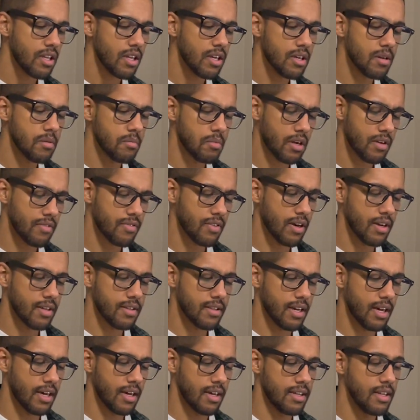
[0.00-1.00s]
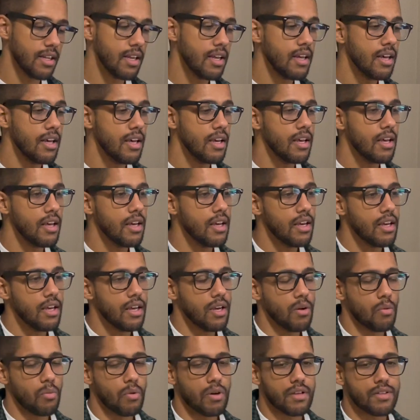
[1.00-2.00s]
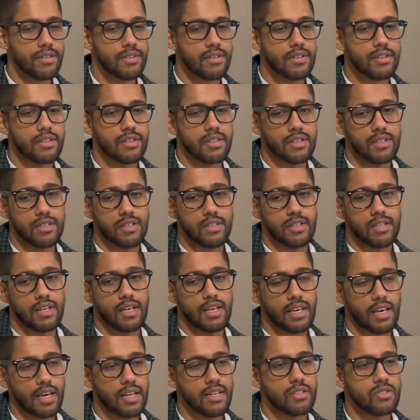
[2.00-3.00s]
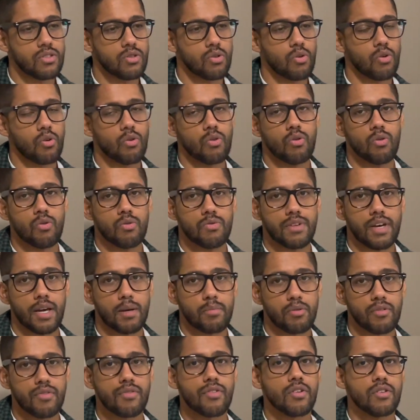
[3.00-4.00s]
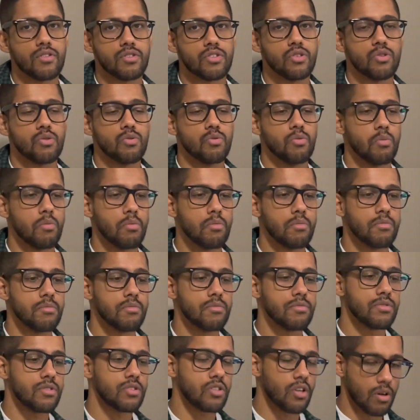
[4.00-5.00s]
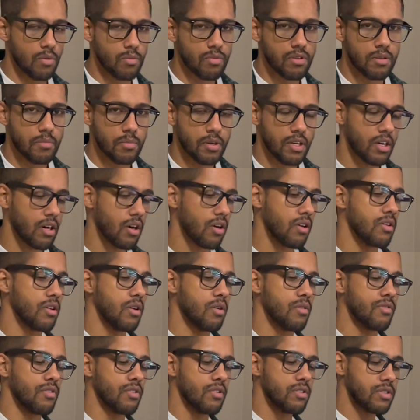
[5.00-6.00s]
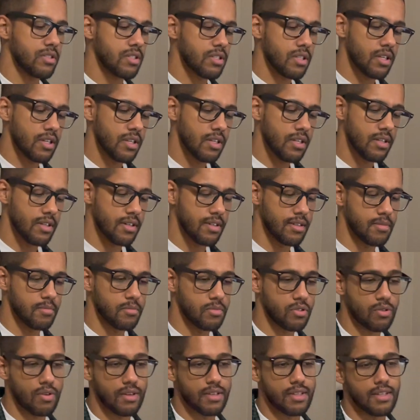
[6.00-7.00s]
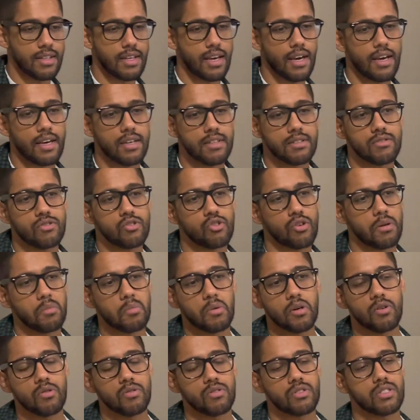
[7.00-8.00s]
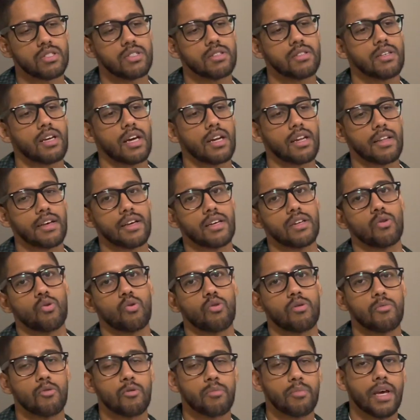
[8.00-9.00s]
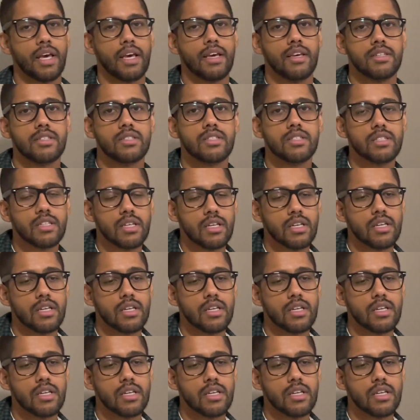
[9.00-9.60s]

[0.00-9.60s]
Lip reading: But I find that with it getting so cold, I prefer to start with a bit of cardio first. So I did that treadmill, just kind of like a normal pace,